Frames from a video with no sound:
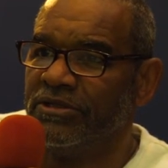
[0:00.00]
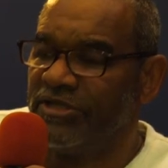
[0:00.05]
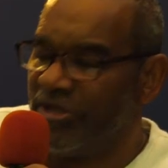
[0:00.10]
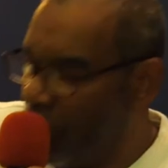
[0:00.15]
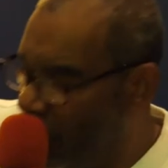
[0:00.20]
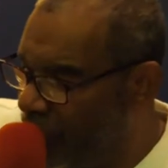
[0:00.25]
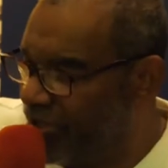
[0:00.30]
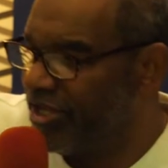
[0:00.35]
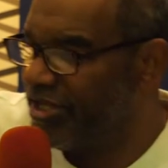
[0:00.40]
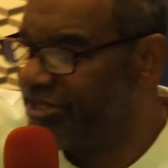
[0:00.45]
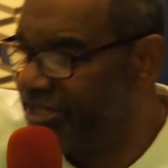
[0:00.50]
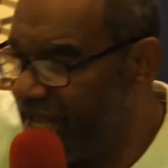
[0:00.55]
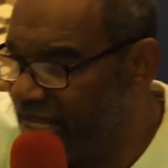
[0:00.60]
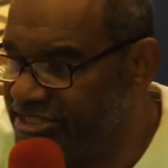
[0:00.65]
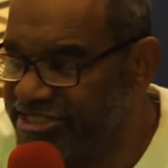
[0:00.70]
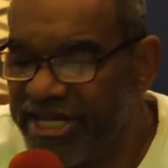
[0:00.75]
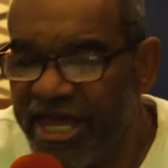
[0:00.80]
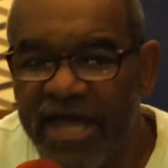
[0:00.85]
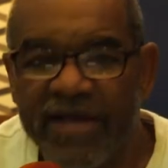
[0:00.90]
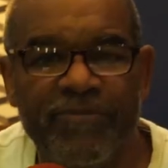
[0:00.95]
Go get
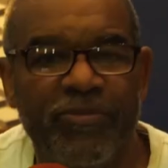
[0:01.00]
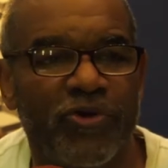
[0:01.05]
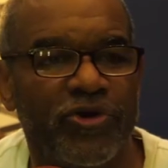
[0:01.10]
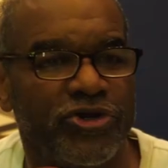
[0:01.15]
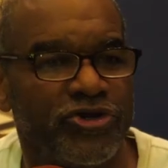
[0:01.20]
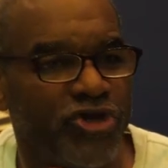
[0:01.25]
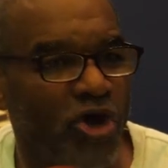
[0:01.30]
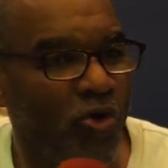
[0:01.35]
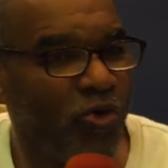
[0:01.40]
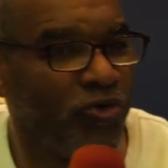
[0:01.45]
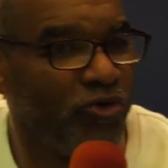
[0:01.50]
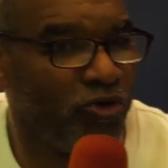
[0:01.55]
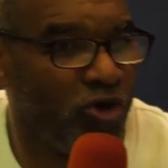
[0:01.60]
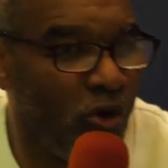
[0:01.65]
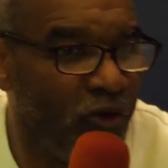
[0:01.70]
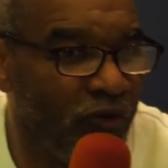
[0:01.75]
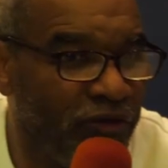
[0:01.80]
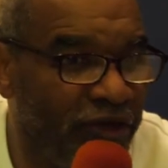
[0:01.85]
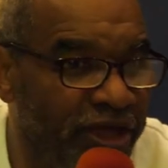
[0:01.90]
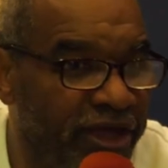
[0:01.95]
that checkbook. Don't
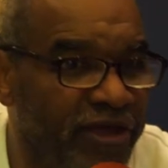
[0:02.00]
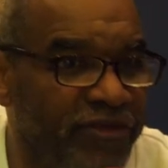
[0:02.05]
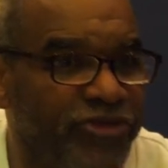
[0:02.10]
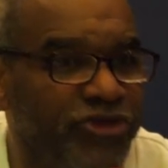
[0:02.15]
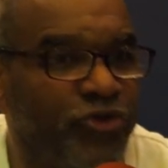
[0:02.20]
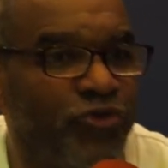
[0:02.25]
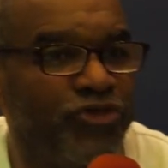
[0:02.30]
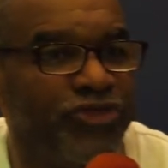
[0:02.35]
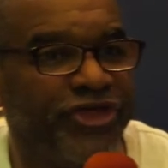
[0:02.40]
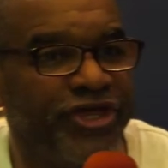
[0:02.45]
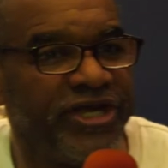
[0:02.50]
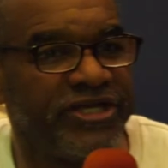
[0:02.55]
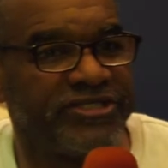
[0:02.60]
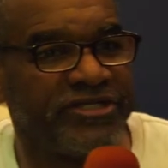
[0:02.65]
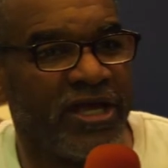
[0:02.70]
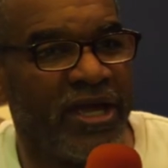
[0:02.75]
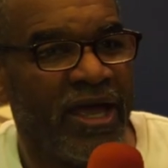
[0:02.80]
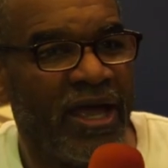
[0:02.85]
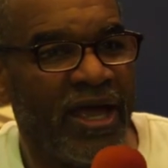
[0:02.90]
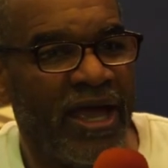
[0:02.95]
go here. Do this.